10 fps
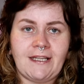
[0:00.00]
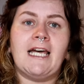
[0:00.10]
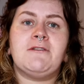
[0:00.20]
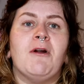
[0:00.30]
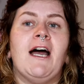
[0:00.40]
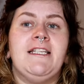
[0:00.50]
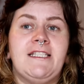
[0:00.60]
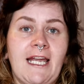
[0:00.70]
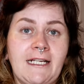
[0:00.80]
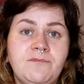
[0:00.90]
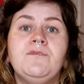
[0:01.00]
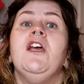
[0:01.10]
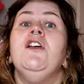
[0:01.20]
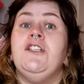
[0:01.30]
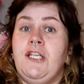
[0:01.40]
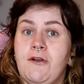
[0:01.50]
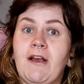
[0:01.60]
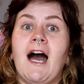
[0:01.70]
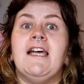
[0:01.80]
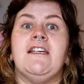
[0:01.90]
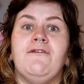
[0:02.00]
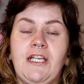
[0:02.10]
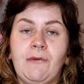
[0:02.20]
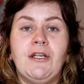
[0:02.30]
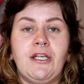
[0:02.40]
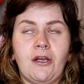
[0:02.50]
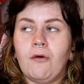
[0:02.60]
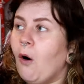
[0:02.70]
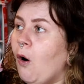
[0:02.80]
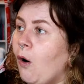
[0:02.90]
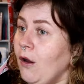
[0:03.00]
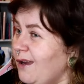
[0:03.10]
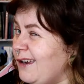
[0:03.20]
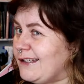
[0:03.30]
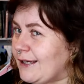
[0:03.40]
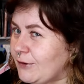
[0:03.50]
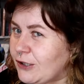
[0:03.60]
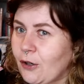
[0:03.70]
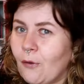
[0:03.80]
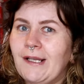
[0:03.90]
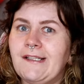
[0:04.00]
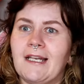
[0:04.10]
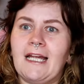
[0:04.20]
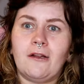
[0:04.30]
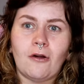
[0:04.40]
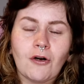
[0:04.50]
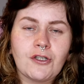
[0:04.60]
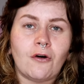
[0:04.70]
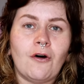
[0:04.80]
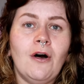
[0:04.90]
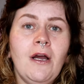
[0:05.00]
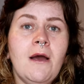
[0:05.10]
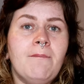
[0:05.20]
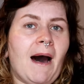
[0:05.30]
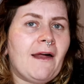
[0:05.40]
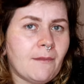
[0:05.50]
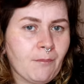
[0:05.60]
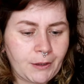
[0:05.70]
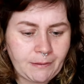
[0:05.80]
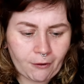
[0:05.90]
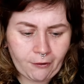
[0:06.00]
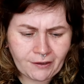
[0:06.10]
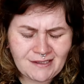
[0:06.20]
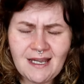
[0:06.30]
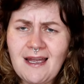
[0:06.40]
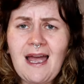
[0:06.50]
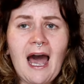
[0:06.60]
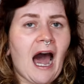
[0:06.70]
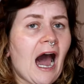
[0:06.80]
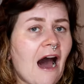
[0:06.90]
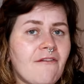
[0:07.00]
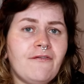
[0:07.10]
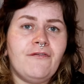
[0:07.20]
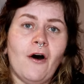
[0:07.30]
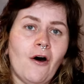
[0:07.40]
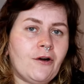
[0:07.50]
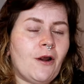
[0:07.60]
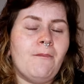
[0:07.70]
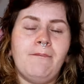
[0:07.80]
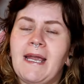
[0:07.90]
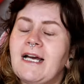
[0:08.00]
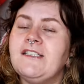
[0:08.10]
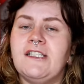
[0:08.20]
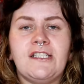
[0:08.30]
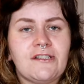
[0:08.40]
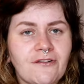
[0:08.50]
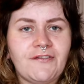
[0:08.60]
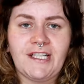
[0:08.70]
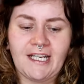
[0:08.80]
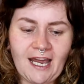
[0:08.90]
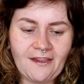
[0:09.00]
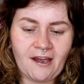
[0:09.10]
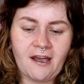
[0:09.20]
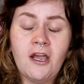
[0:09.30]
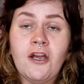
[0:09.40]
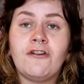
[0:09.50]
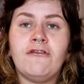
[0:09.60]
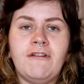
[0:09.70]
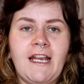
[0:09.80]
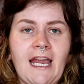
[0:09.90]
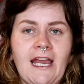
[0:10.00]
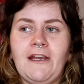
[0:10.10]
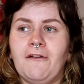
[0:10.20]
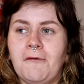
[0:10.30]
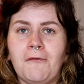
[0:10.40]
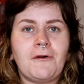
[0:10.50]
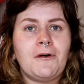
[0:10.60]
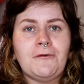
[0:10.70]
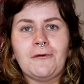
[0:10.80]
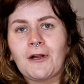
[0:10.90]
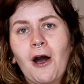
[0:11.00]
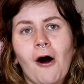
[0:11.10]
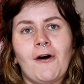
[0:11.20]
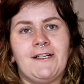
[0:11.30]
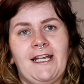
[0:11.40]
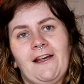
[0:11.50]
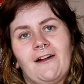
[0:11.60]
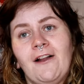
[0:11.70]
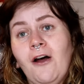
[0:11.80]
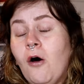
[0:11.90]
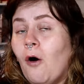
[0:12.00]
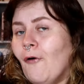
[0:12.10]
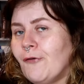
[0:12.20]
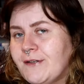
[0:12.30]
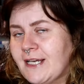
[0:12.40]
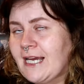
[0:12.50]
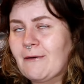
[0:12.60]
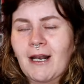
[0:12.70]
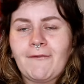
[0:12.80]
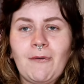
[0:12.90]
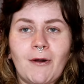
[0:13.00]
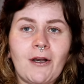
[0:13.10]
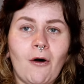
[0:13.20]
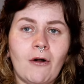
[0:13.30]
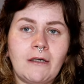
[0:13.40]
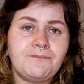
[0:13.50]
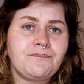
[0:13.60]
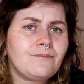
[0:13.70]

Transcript: And that's what I say to you guys, if you are new or you're dipping your toe into like Lush or bath and body products, have fun, mix the stuff together, create your own cool cocktail or routine, whatever you want to call it,